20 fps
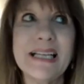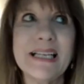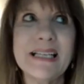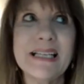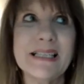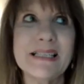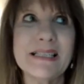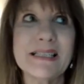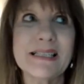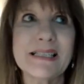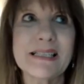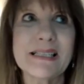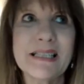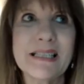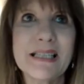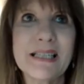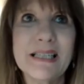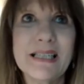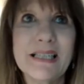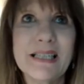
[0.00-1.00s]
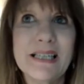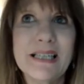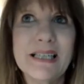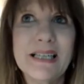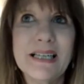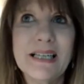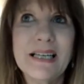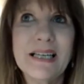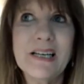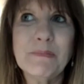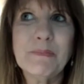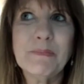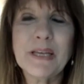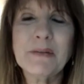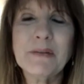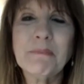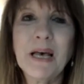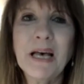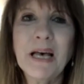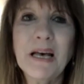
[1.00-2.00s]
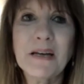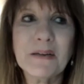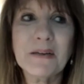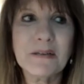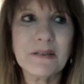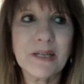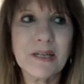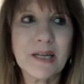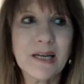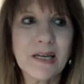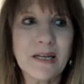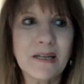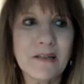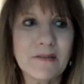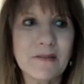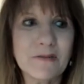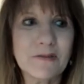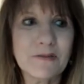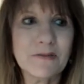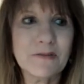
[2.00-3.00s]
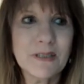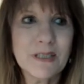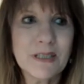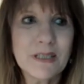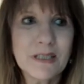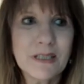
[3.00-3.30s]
is a big part of